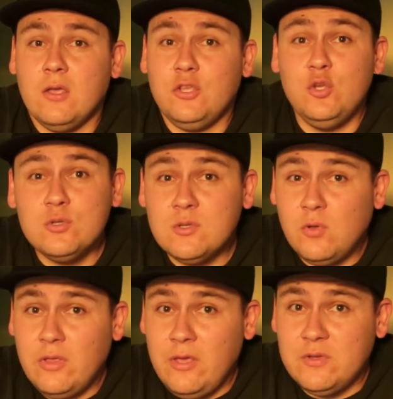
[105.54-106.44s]

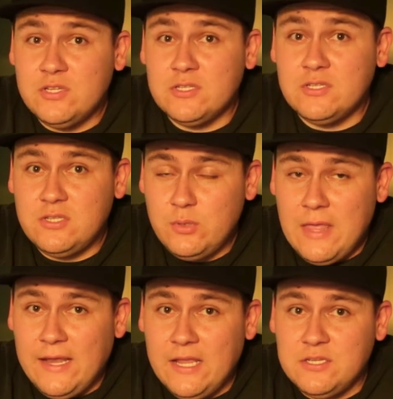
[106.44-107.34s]
usable images to
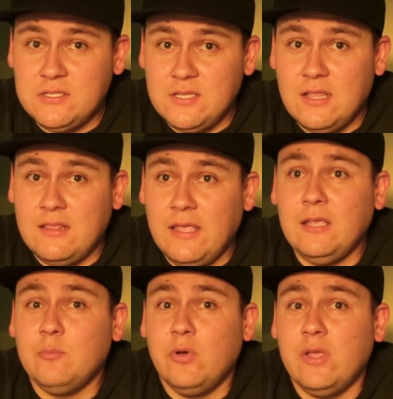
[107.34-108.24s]
that agency that they
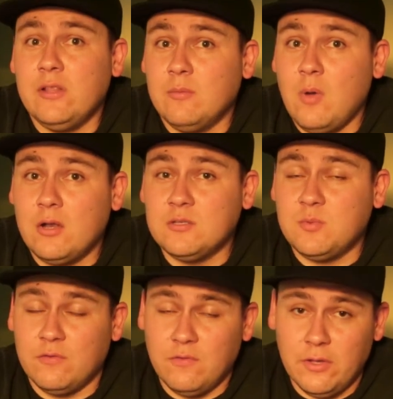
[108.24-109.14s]
can put in their models'
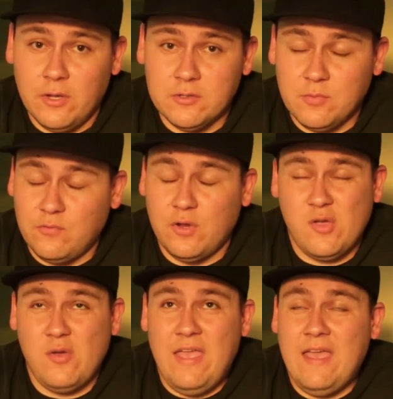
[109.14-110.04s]
portfolios before
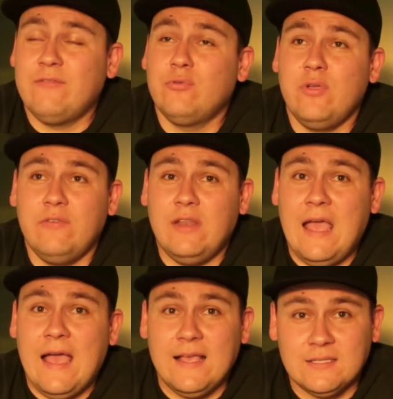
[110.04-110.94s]
you ever even
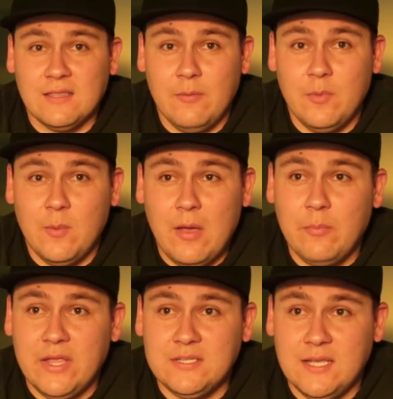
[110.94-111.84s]
ask them
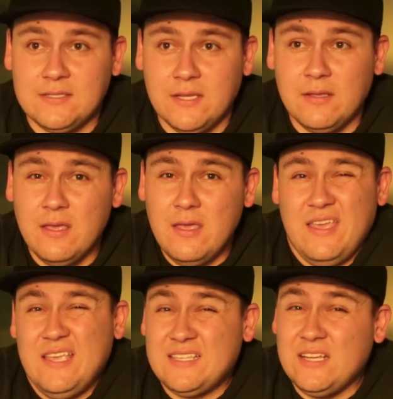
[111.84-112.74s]
about paid testing.
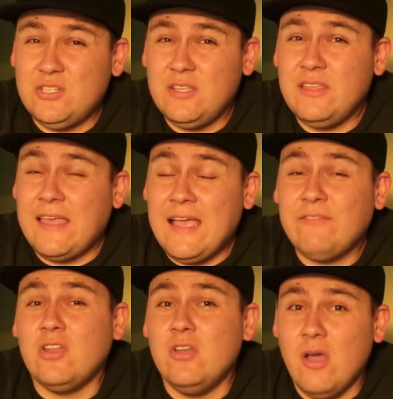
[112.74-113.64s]
Essentially, they
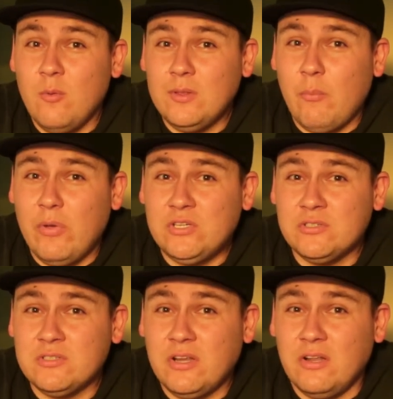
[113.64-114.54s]
have to know what the
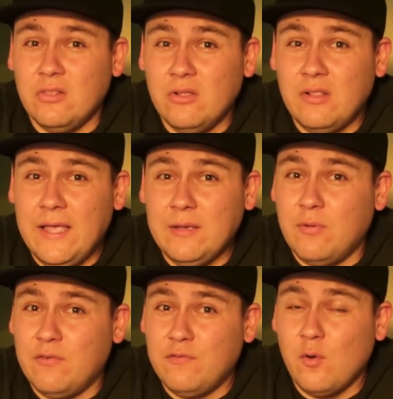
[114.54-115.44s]
pictures are going to look like
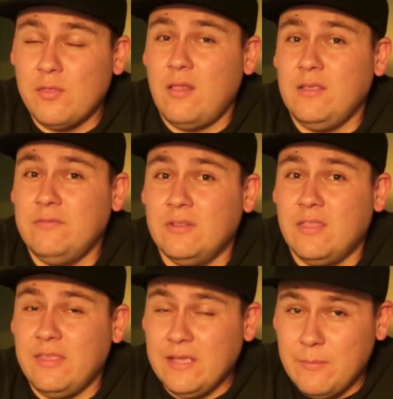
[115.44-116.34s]
before they'll even
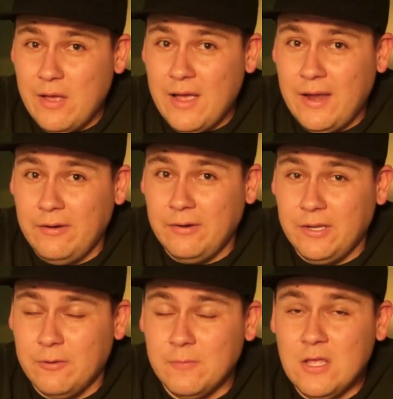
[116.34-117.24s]
think about hiring
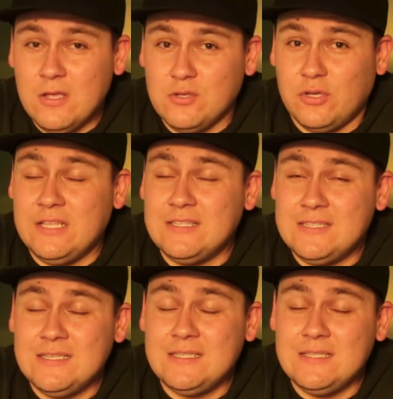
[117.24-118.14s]
you. So
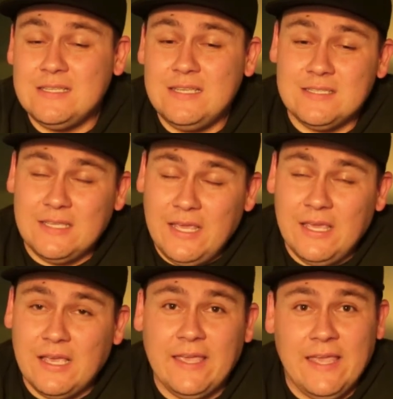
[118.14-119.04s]
consistency is
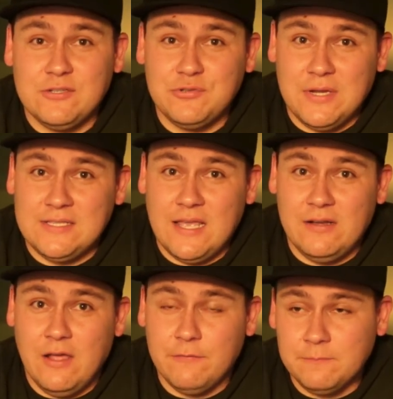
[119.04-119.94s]
king. I can't stress that
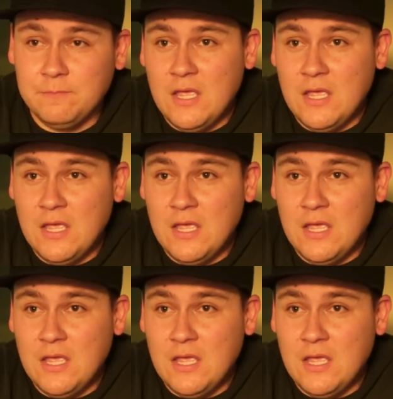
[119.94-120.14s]
enough.